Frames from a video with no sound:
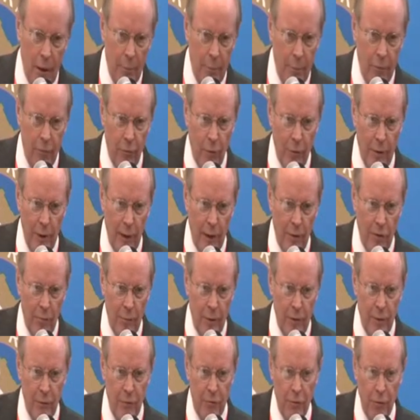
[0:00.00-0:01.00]
Before that, I
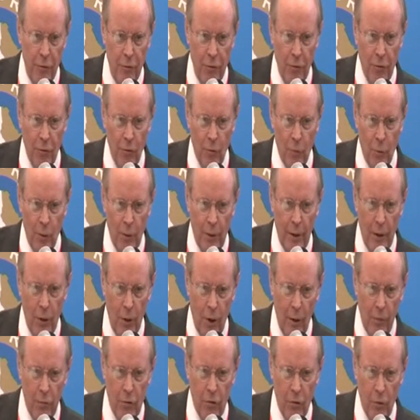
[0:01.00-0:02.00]
spent a few years working
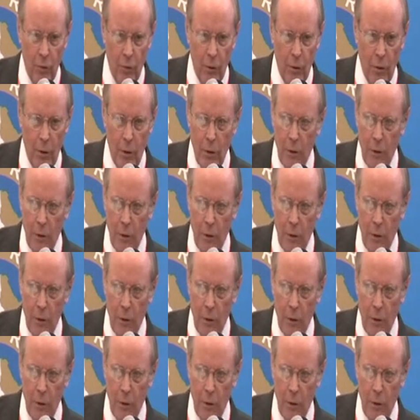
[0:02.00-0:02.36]
offshore